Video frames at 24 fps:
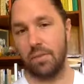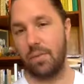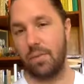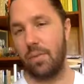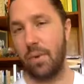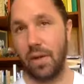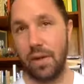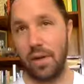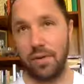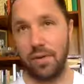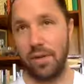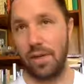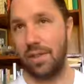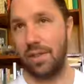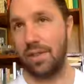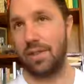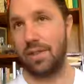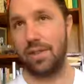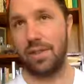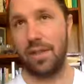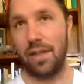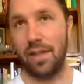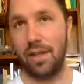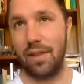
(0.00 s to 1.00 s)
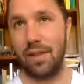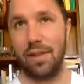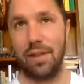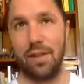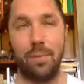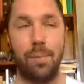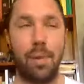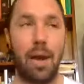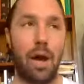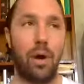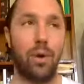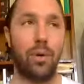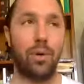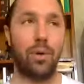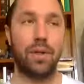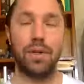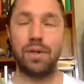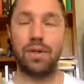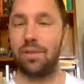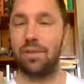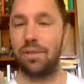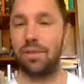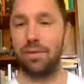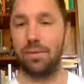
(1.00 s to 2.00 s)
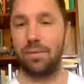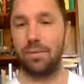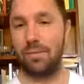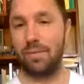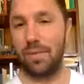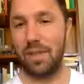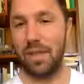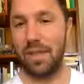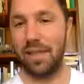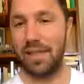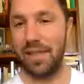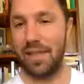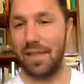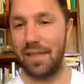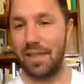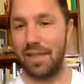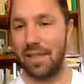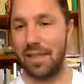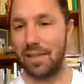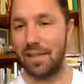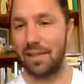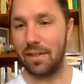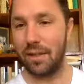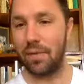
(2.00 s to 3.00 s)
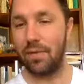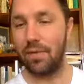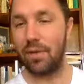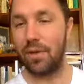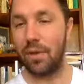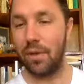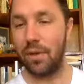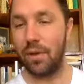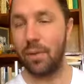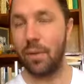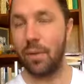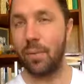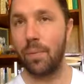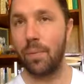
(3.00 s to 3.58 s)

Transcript: whatever it is that the power is intending itself to do.